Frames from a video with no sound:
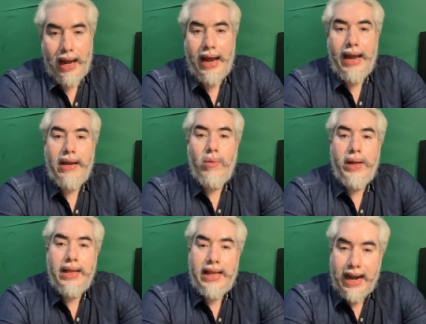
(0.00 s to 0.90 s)
and
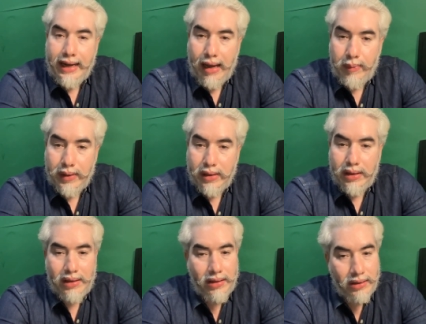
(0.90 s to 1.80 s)
when that
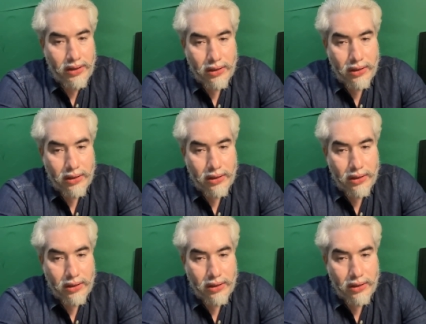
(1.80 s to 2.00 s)
happens uh,